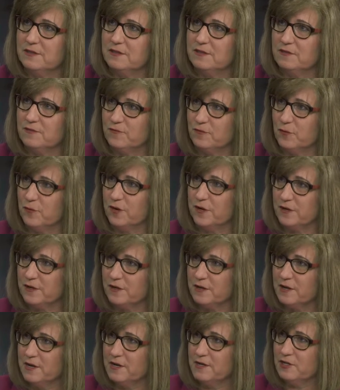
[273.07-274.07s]
the
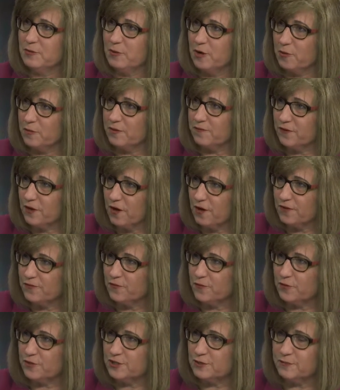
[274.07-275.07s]
Florida Department of Law
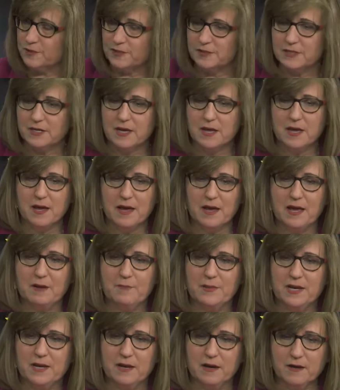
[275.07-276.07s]
Enforcement and
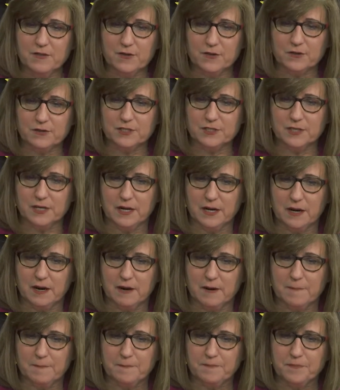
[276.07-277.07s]
many others.
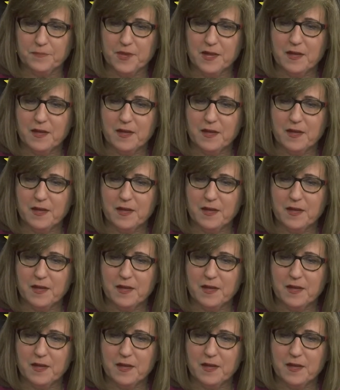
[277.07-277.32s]
Um,